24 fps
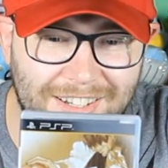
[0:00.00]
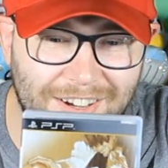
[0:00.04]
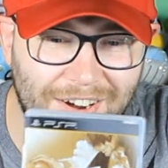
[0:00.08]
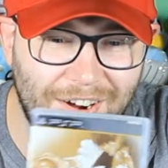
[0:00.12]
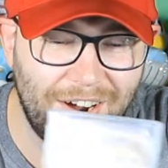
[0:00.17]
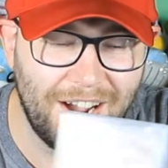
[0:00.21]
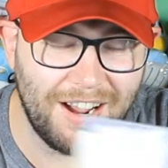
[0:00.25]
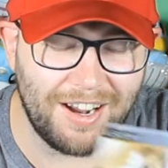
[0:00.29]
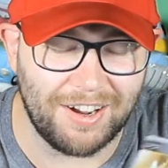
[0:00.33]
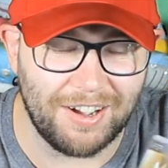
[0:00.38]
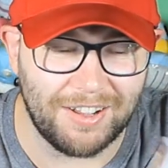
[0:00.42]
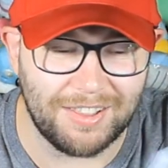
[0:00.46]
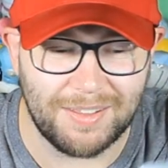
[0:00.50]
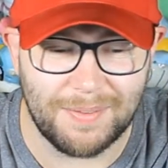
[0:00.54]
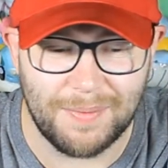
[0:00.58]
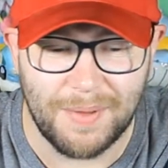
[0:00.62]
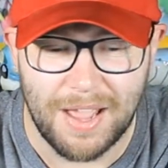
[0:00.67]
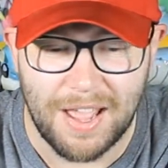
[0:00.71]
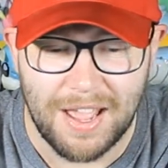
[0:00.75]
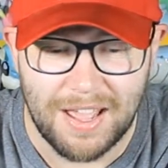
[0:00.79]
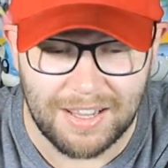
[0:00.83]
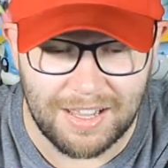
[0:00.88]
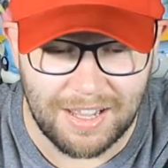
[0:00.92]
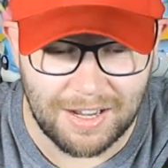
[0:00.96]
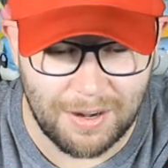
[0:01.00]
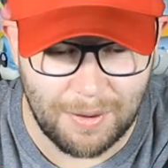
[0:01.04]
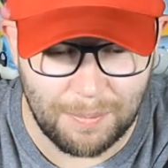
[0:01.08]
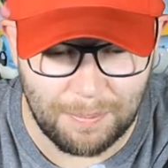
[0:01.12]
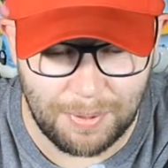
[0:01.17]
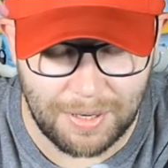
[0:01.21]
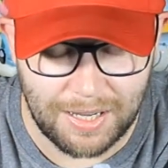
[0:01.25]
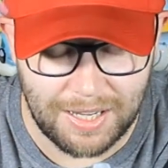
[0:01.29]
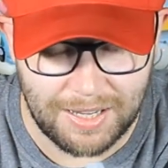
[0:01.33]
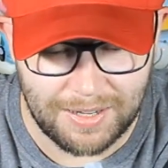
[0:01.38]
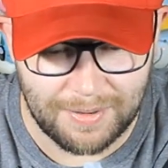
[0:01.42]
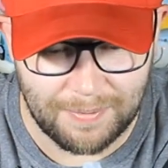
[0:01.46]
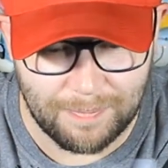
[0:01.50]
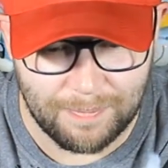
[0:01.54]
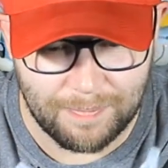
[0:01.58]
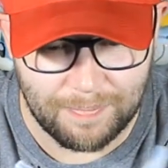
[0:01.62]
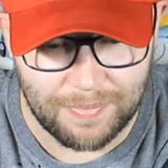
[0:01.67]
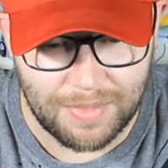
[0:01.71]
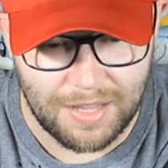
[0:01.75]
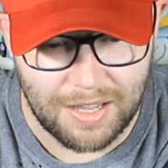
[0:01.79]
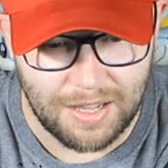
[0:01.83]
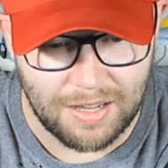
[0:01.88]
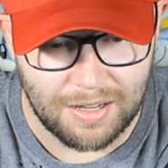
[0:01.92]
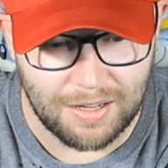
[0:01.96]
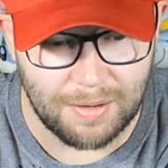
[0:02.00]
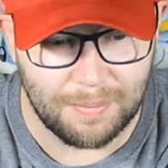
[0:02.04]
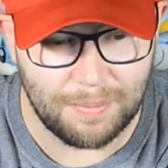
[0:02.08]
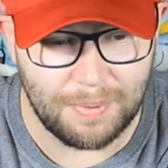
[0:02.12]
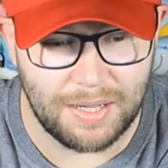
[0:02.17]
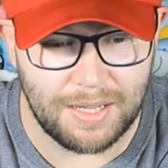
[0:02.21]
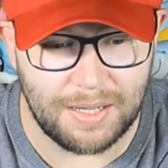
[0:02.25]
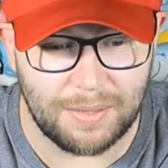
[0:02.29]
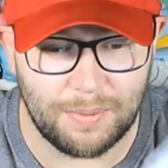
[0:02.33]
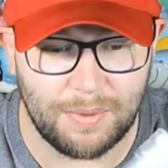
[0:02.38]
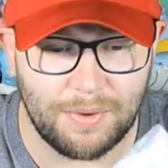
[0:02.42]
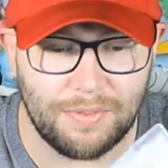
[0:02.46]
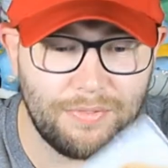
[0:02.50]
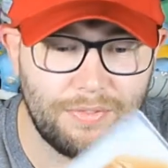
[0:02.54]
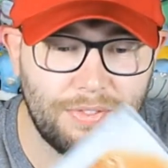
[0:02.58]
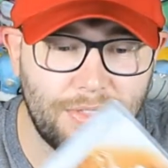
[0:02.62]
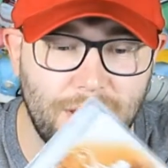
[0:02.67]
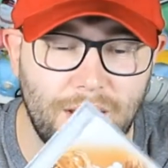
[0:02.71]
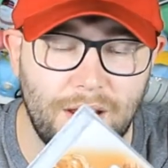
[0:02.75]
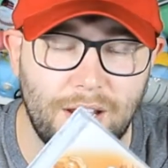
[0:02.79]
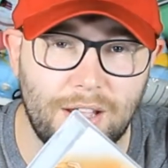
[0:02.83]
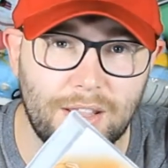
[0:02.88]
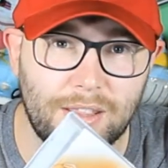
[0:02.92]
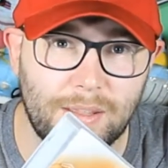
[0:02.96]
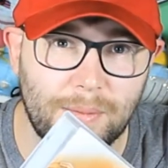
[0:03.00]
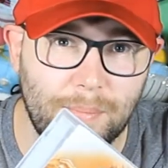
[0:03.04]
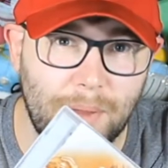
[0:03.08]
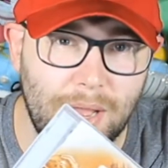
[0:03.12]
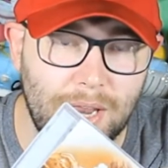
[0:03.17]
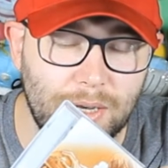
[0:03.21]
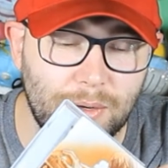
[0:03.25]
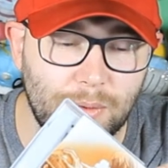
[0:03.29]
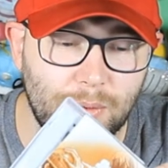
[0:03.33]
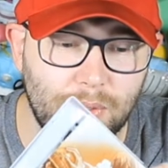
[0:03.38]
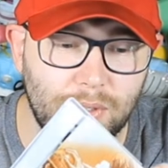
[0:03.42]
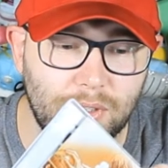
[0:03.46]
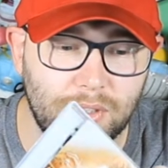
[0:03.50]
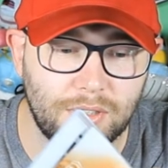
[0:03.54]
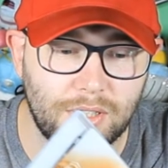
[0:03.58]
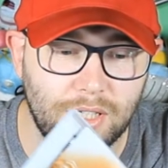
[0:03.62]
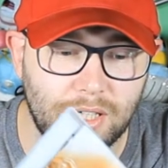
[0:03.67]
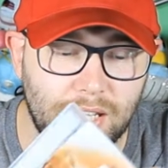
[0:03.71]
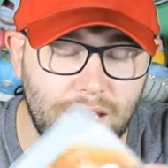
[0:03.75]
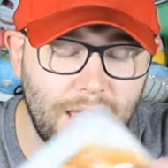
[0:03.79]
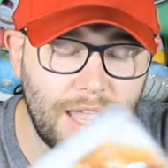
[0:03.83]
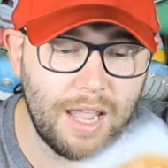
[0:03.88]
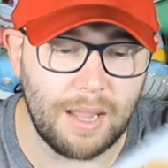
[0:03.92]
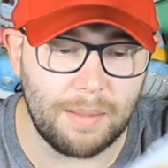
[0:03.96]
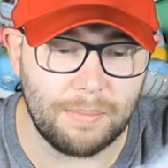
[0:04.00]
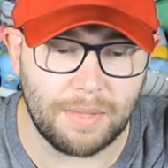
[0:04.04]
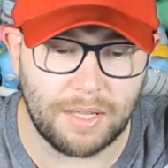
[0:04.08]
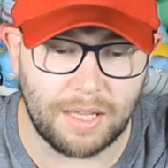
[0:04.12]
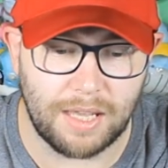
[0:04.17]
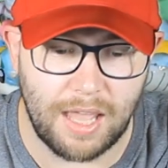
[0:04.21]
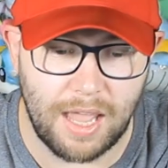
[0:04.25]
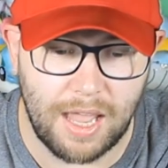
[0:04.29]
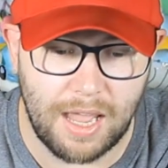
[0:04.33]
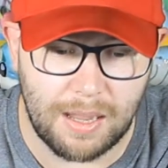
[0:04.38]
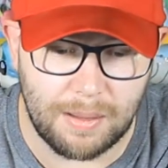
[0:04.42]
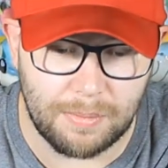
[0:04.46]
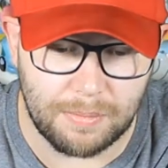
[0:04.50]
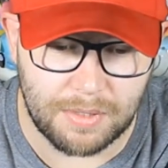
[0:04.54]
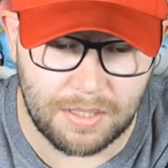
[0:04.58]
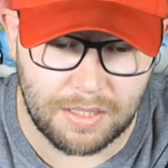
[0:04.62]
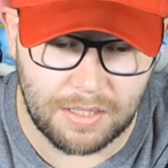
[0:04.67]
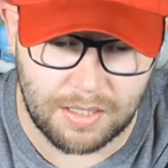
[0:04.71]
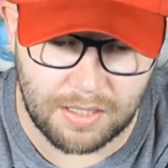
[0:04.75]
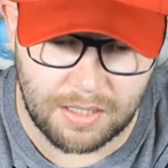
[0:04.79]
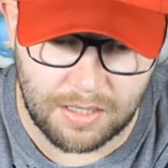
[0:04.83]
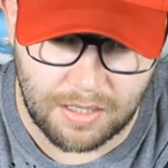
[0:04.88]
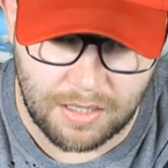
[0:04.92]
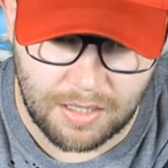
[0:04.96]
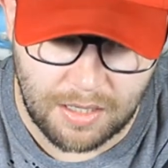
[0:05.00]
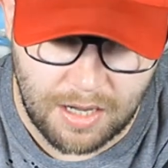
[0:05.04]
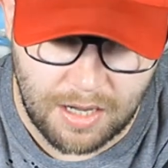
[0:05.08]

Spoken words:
So I got them. They're complete with the manual, the games.